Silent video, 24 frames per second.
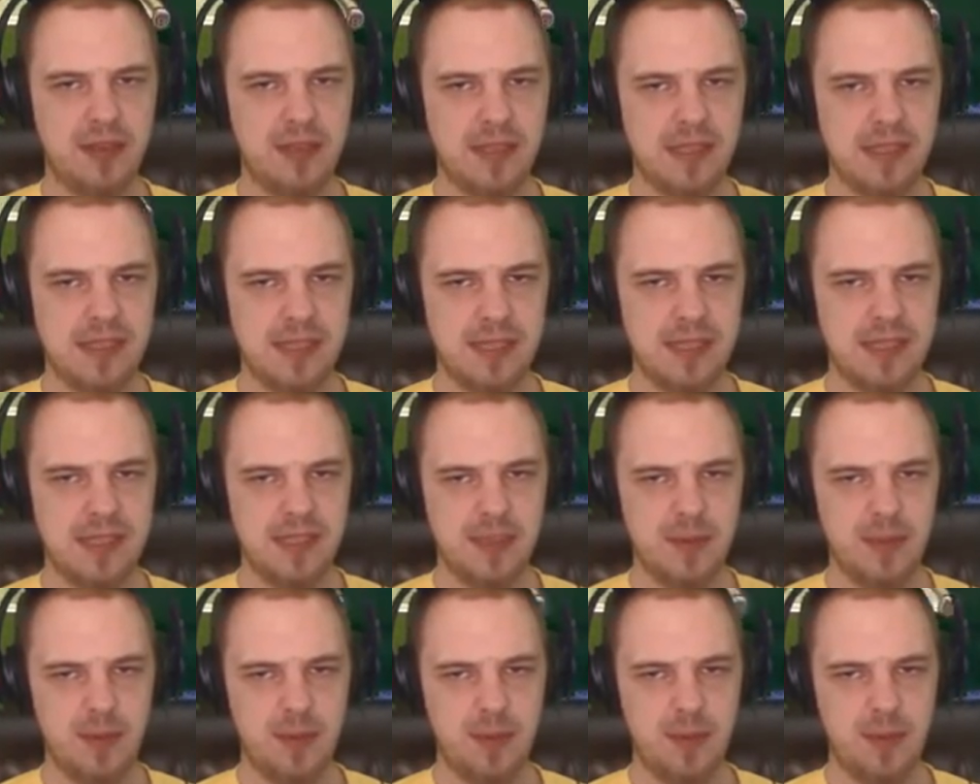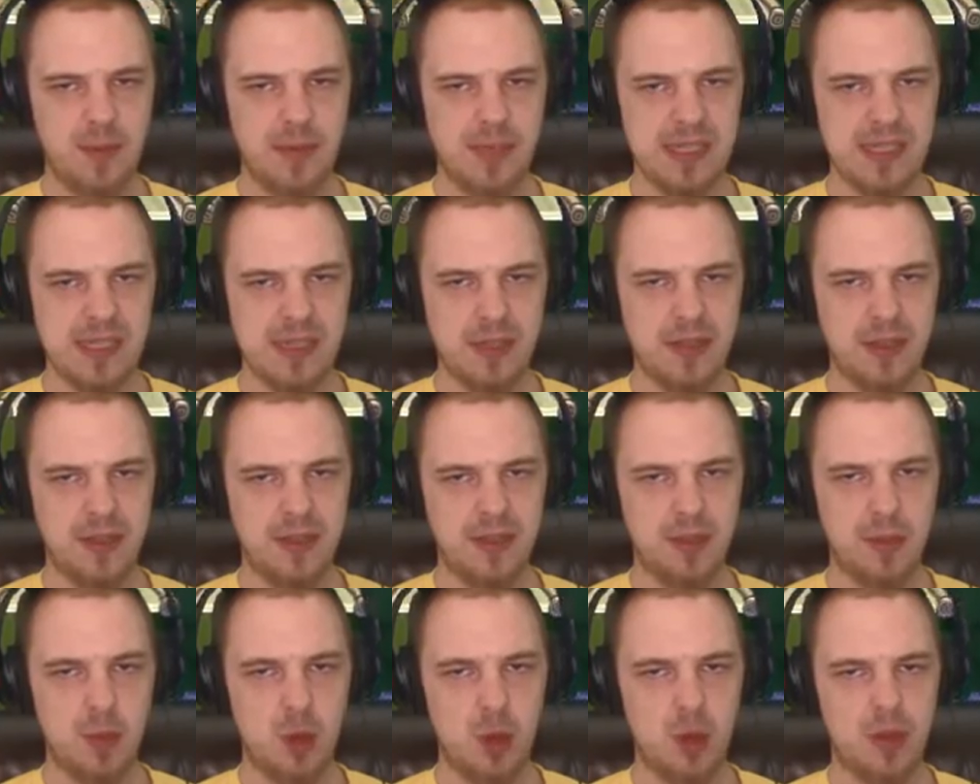because I seem to be missing a
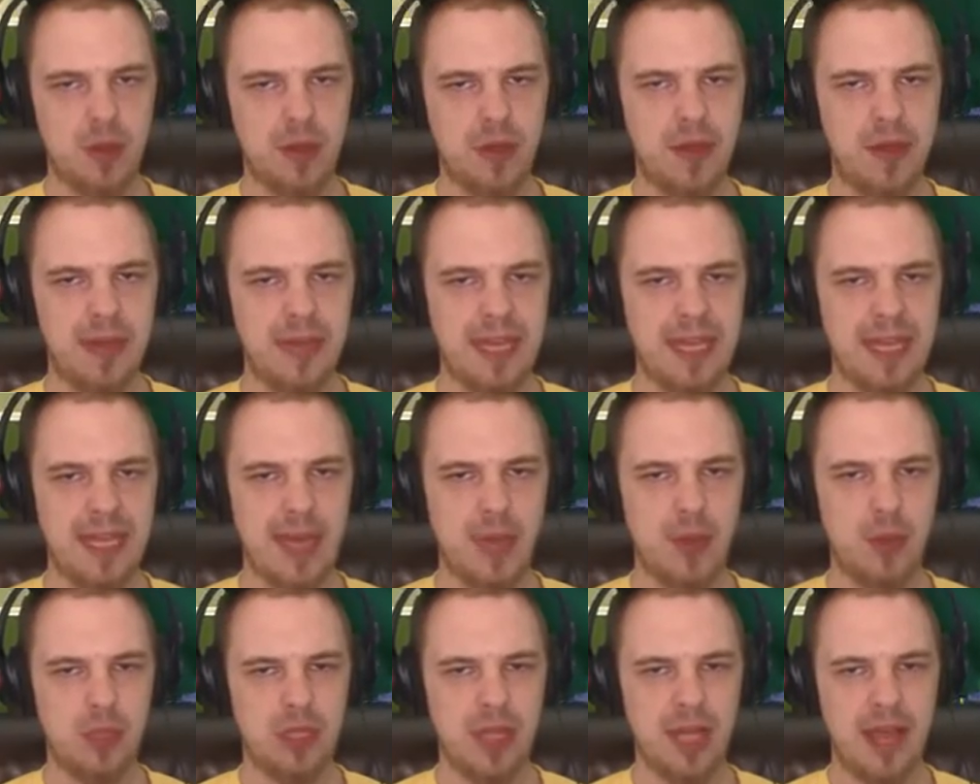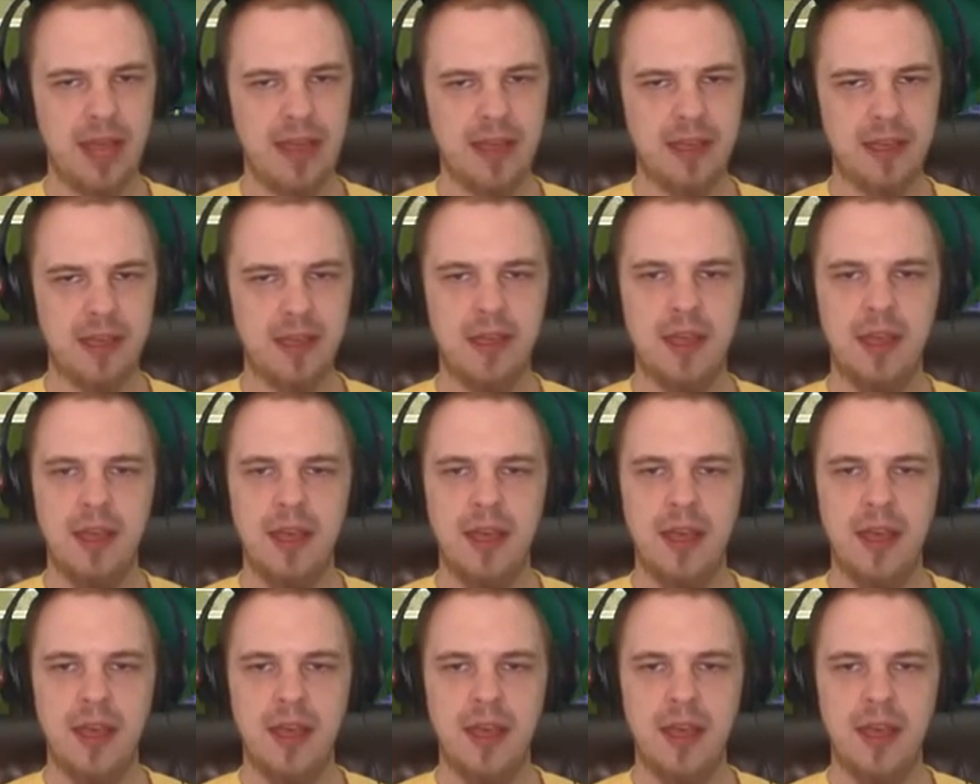little more than I would like.